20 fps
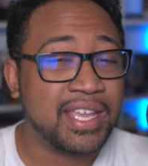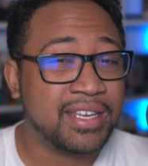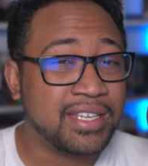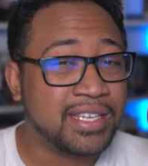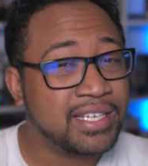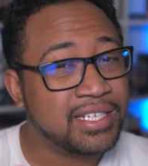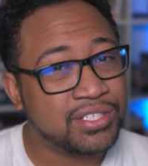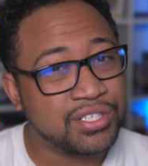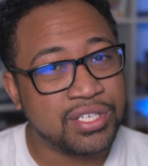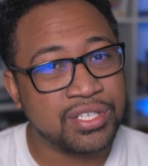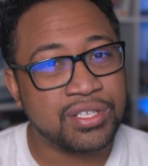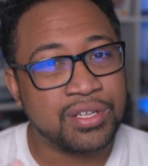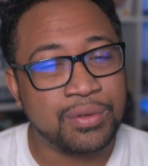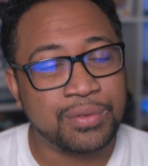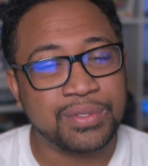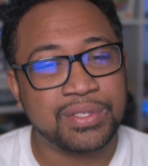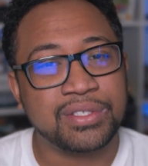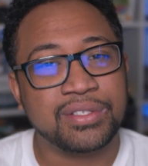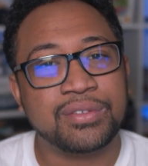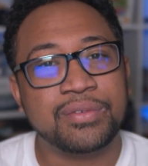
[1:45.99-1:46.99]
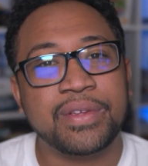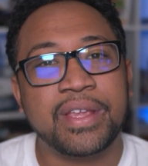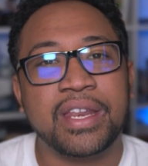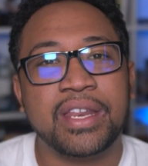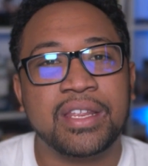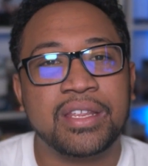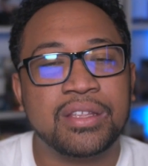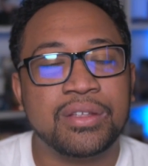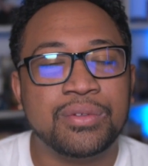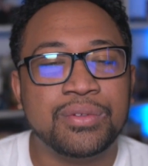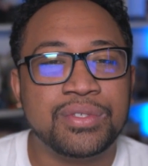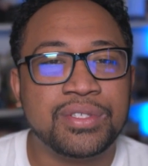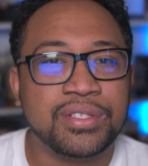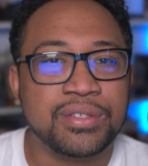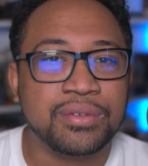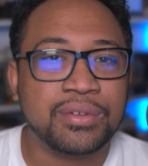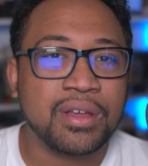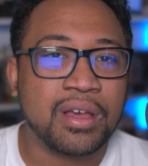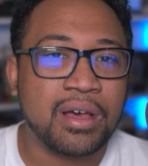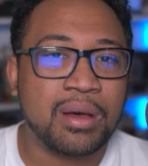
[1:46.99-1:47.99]
it just goes into getting used
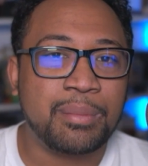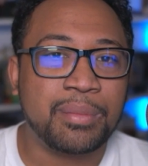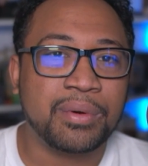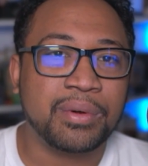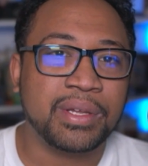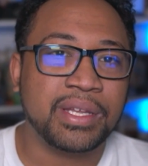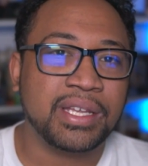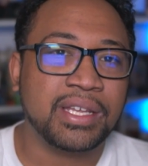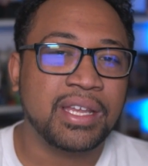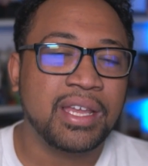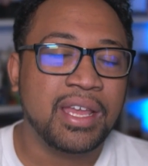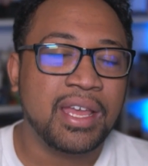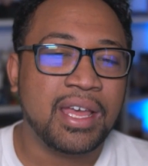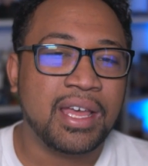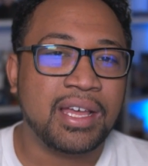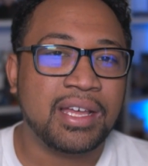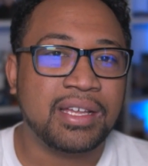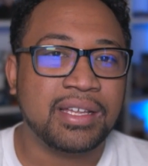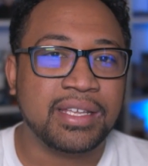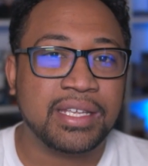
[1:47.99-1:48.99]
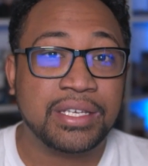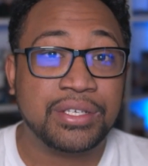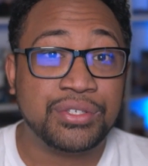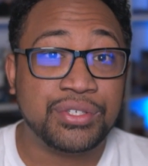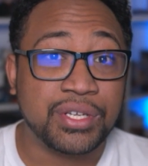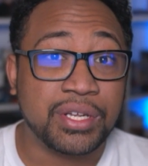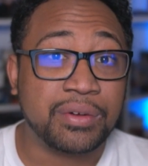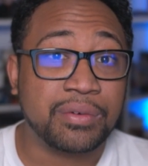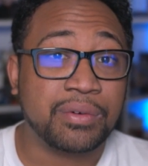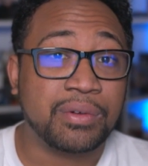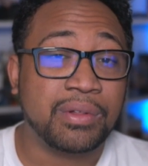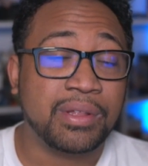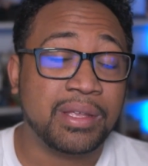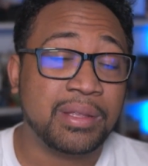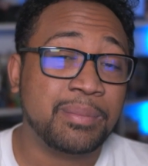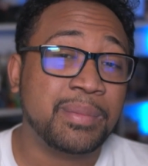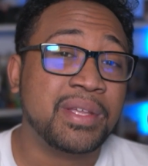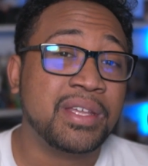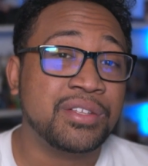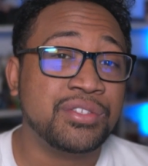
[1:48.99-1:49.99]
to comboing in general.
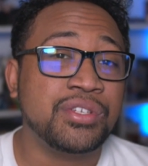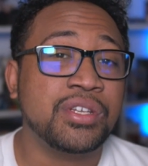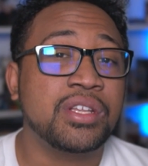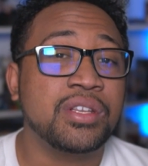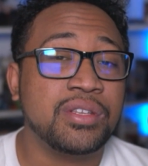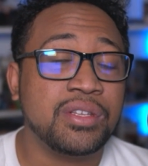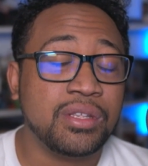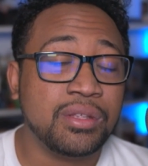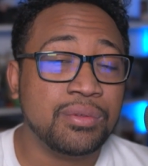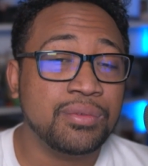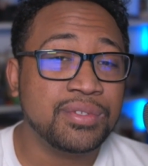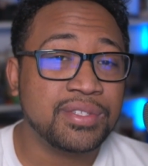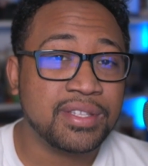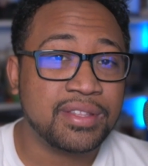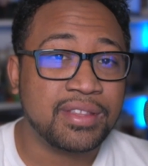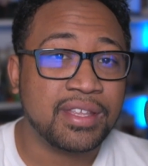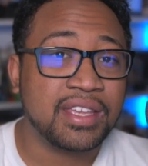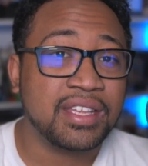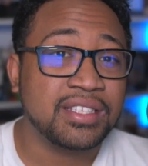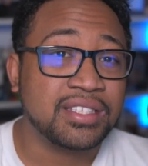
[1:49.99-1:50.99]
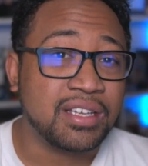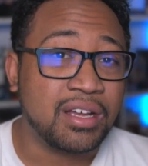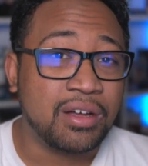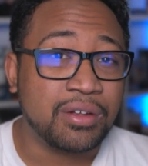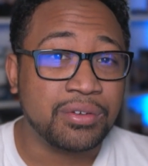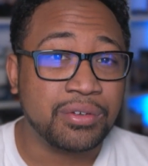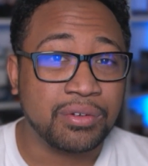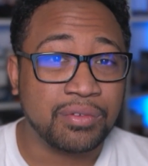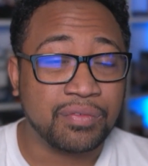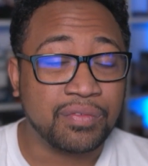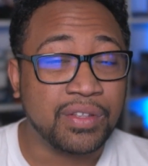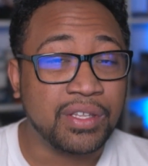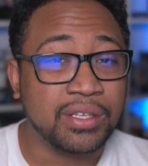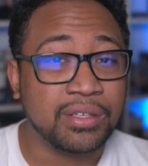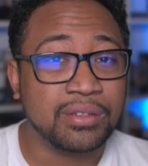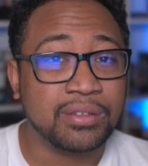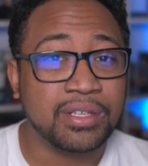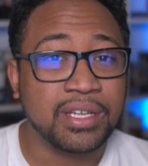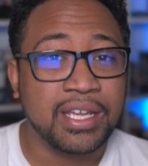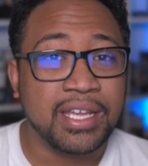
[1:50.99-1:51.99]
And because you can use the things on your
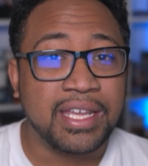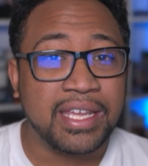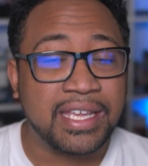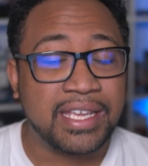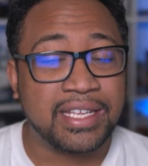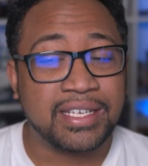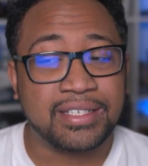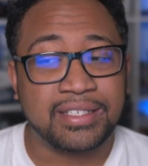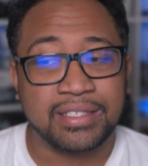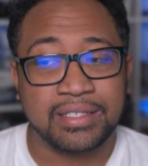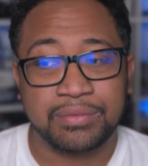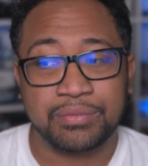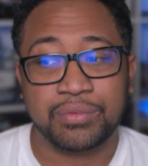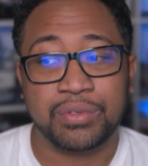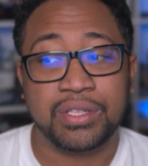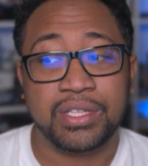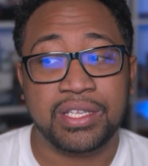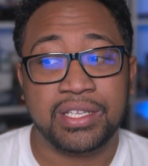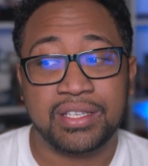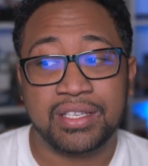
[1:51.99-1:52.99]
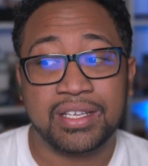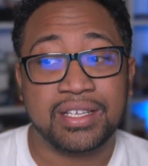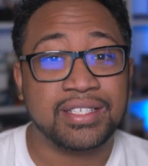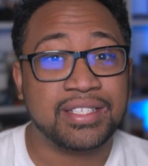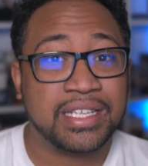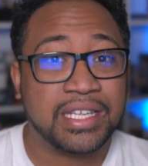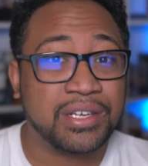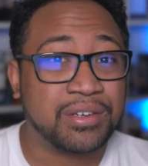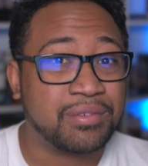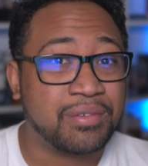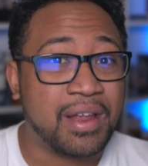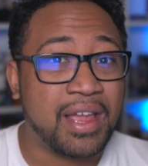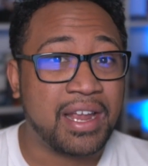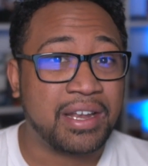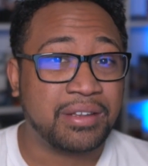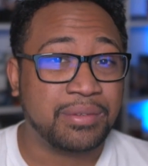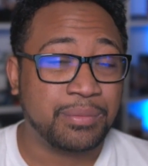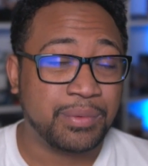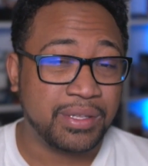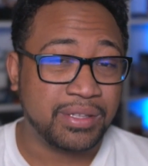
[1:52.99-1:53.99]
field, it really does
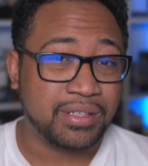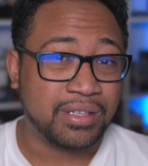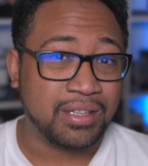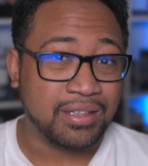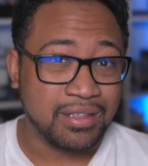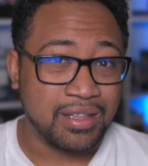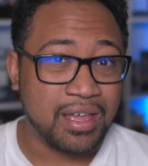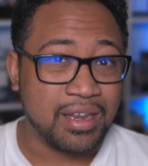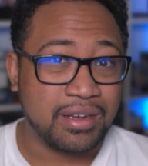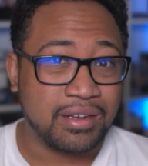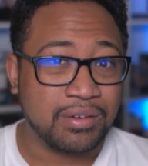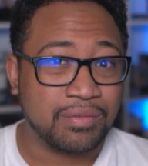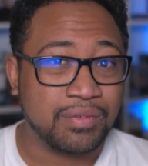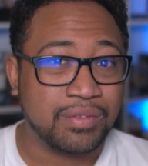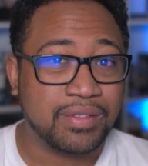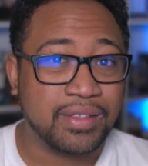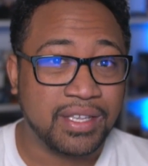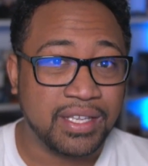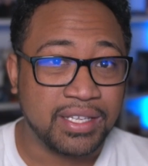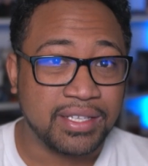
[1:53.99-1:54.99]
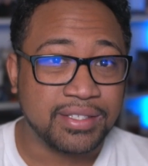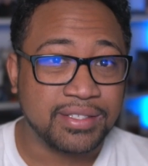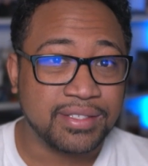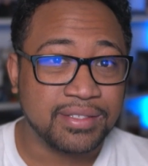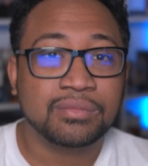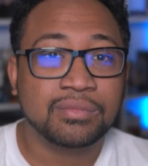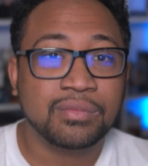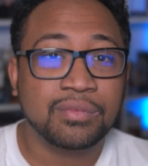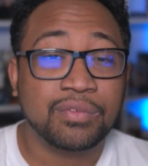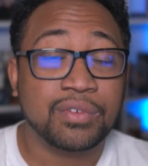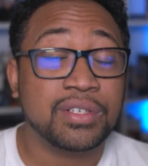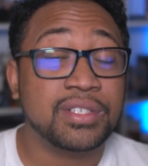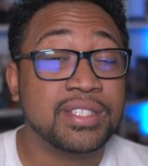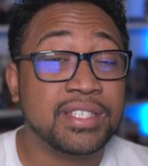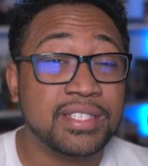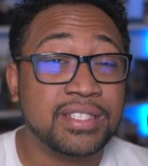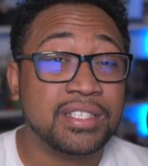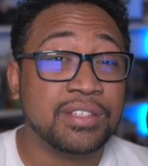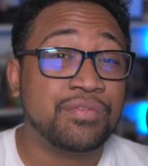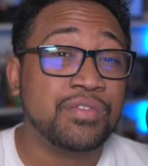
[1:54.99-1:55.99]
interact with a lot of different things. For
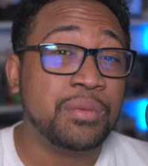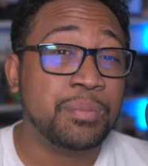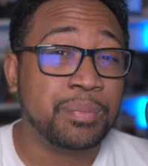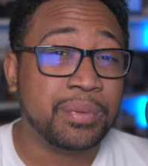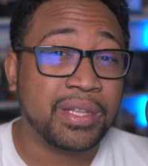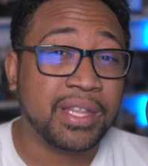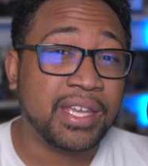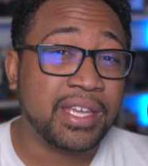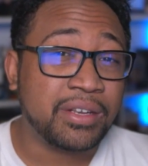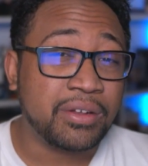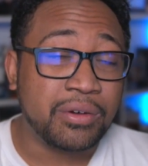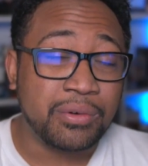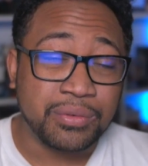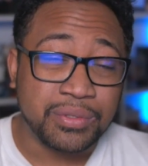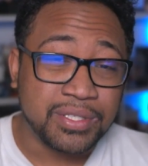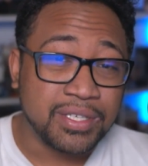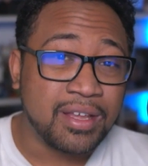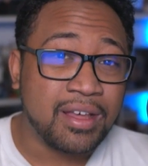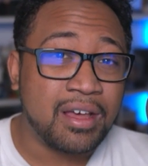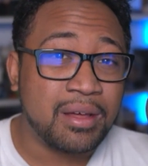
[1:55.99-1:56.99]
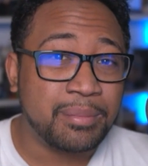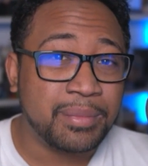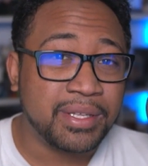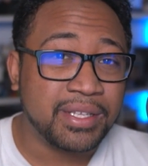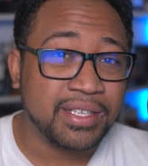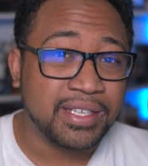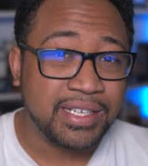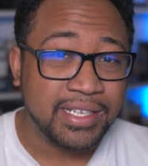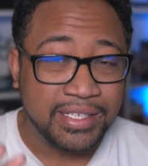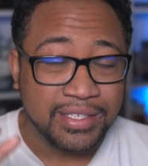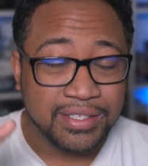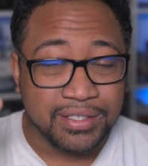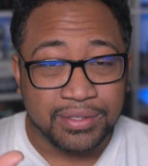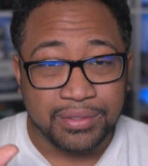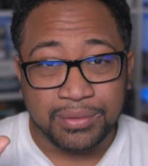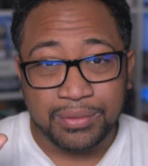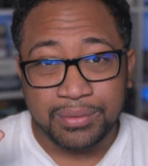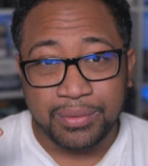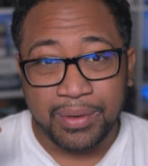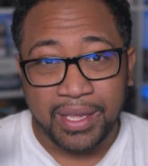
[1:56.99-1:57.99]
instance, if you played Otama
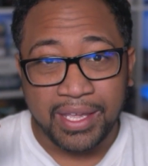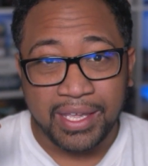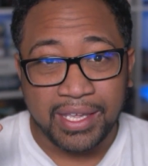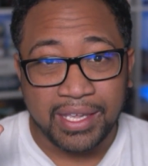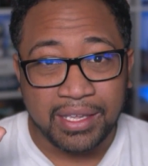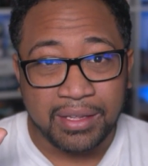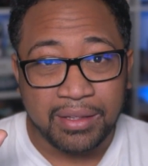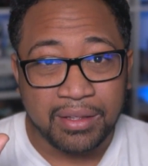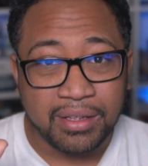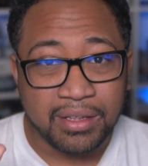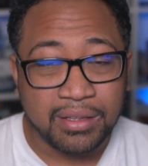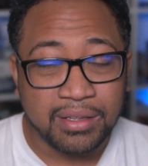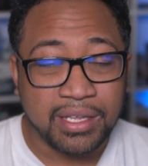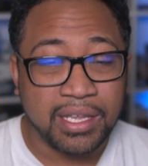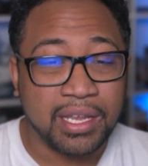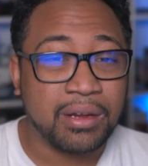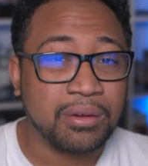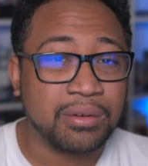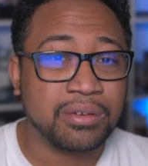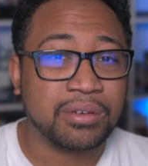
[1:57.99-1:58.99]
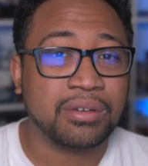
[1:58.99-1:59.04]
into a character